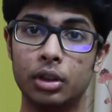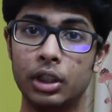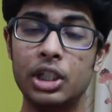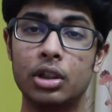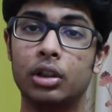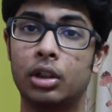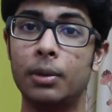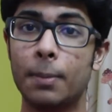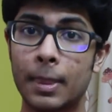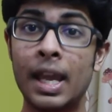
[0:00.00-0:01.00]
each
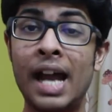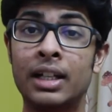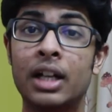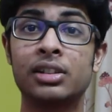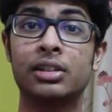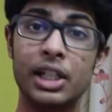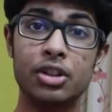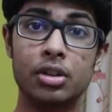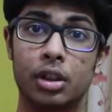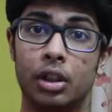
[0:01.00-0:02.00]
other and are
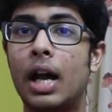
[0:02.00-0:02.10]
stationary.